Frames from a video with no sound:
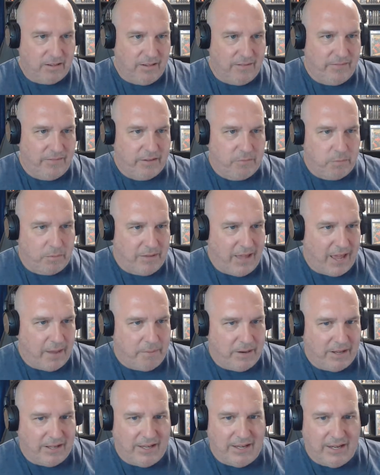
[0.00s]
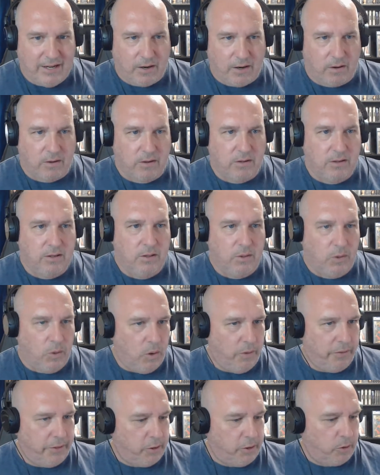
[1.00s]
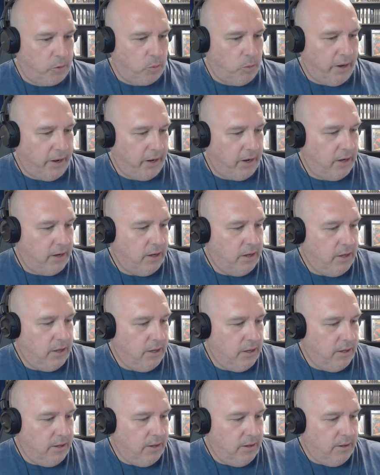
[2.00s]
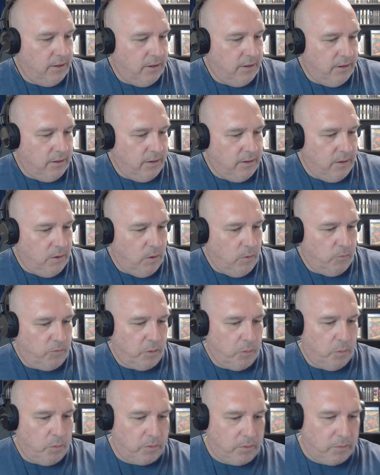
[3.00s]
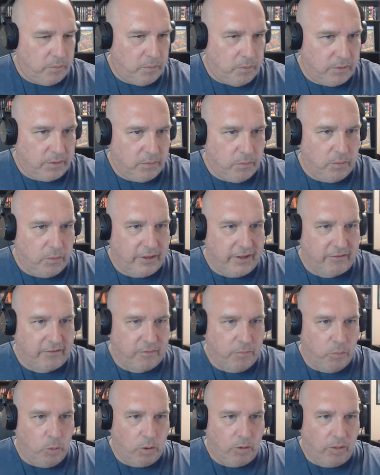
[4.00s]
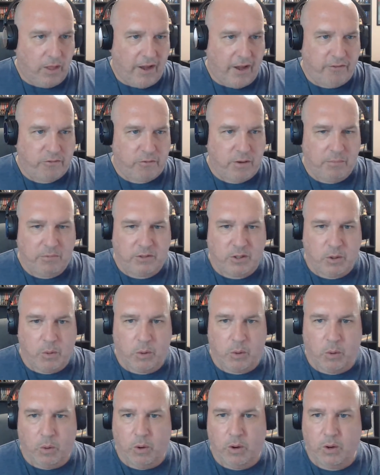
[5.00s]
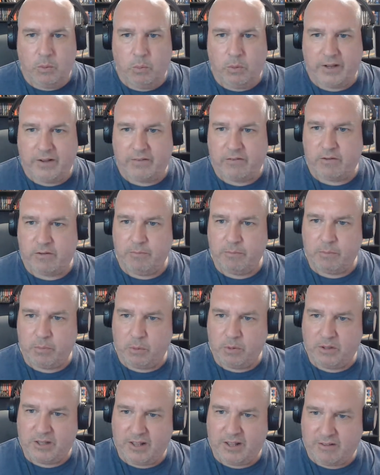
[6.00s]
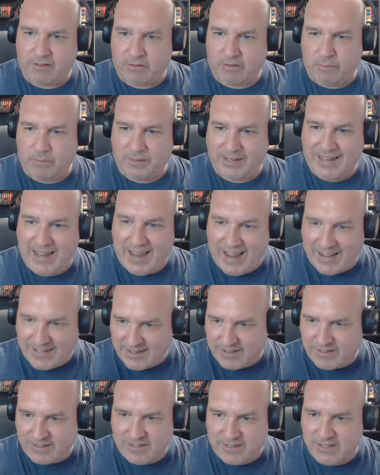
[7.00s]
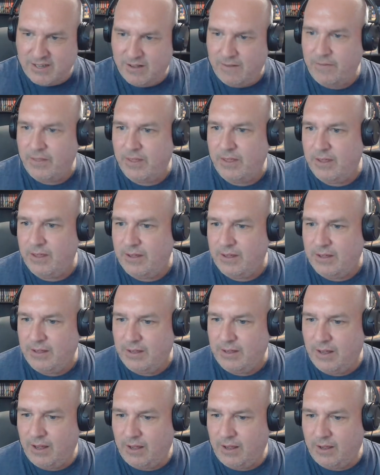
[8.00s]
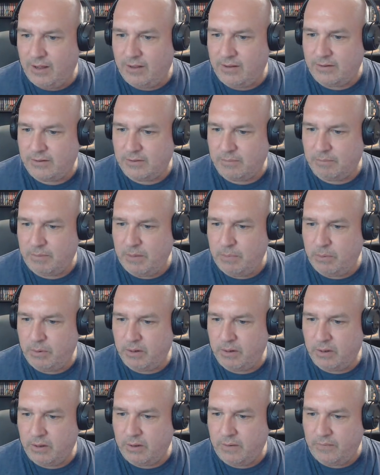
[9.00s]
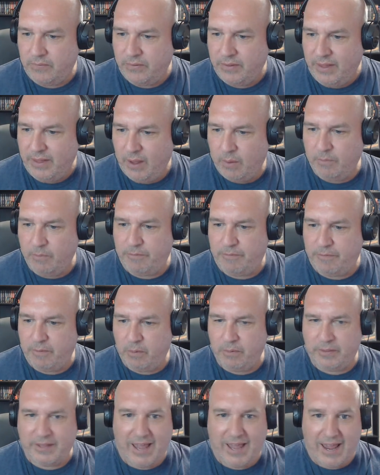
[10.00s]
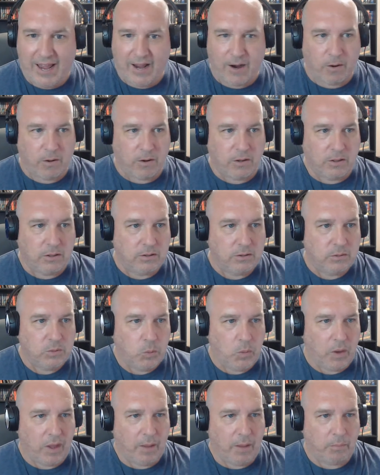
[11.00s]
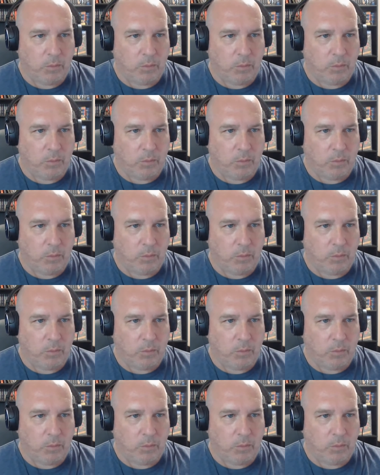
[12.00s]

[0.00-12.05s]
what's happening here on the Nerd Way. Hopefully, we'll get some more live streams going on. We'll get some guests, some people to help fill the air while I'm